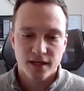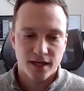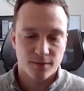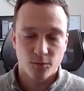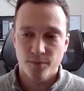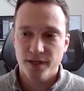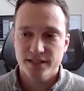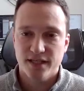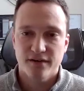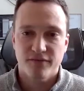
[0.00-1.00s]
Um, we're
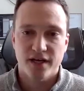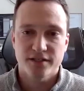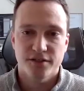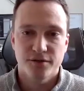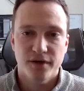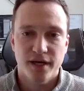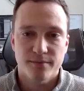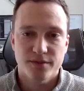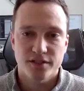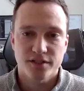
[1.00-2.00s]
based out of Exeter, New
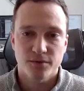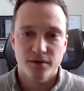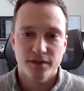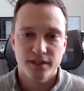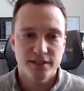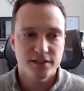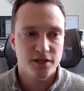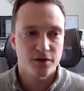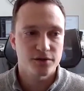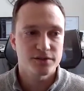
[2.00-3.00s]
Hampshire, so we're on the East
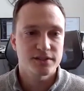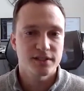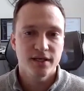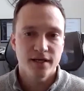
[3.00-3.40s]
Coast.